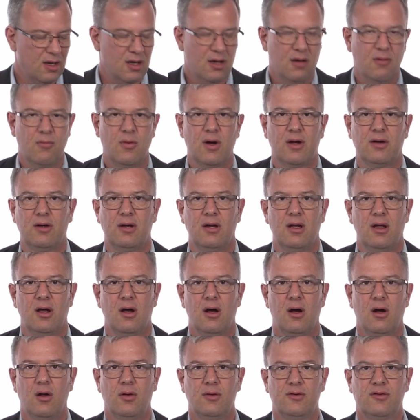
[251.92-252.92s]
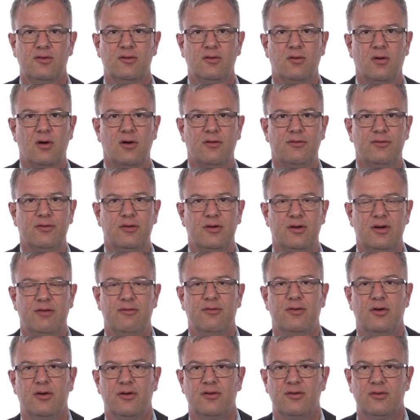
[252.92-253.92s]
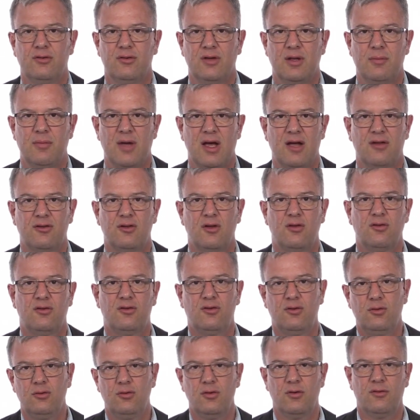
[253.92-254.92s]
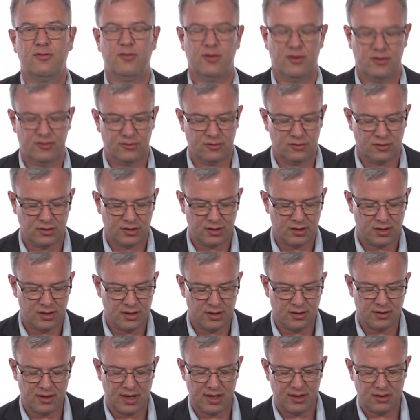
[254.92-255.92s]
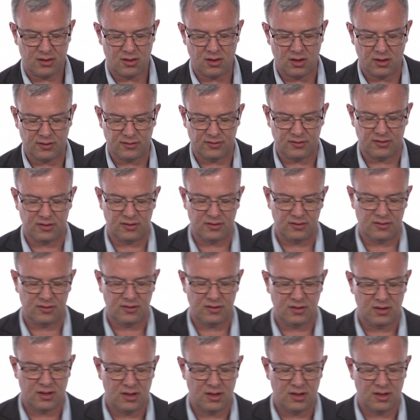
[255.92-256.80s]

one also often refers to them as pseudo first order rate constant.